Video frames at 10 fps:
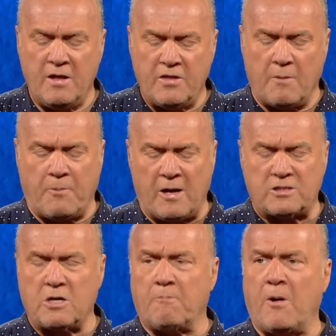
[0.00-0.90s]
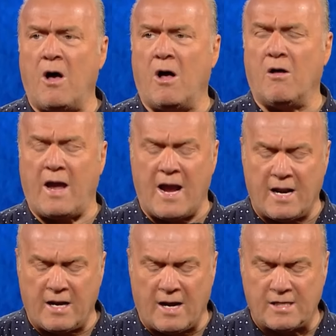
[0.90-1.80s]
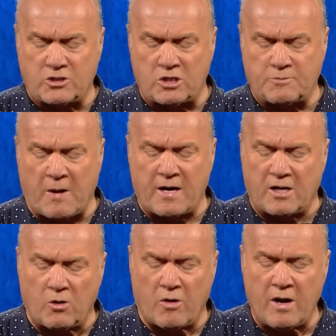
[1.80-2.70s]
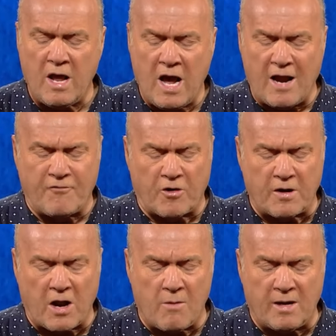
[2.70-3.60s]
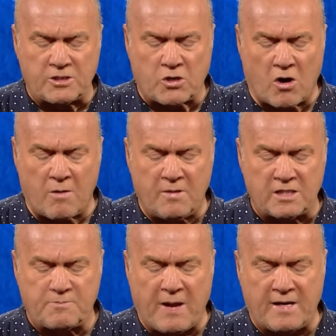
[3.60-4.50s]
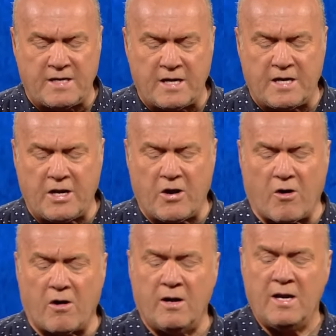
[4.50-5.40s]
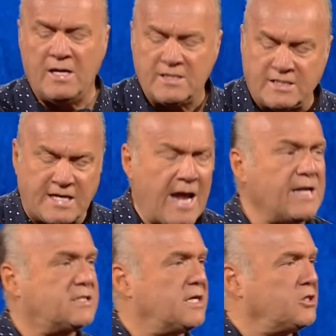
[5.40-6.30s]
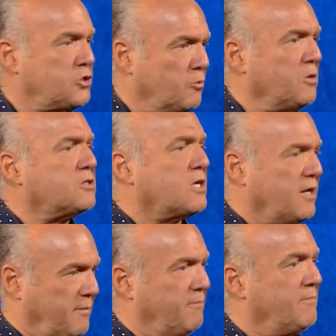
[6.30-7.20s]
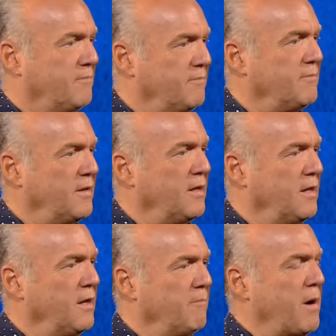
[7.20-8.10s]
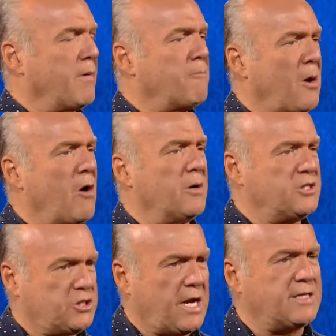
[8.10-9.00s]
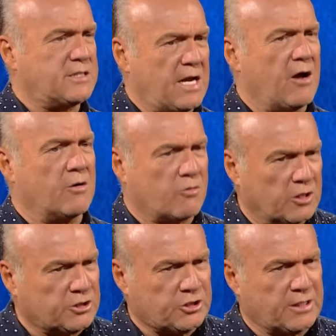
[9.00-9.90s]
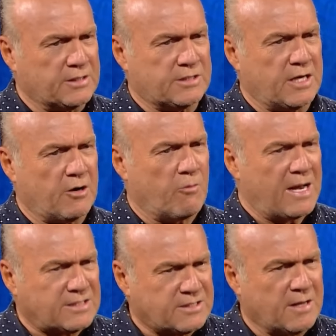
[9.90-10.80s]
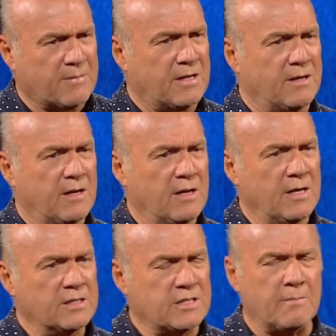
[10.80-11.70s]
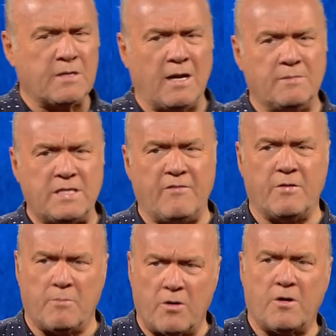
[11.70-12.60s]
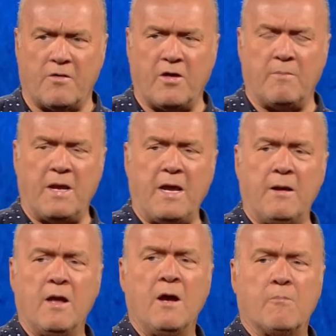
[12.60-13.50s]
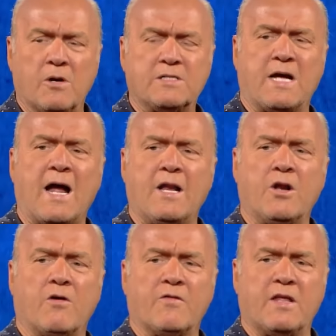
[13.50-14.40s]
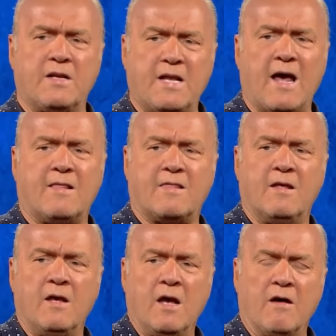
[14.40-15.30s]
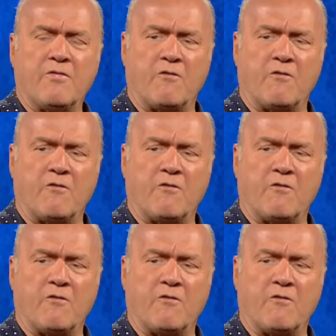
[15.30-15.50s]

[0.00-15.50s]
the Apostle Paul, Ananias responded, "Lord, I've heard how much harm this man did to your saints in Jerusalem." Remember, Paul would chase down Christians and arrest them and sometimes even murder them. He presided over the death of the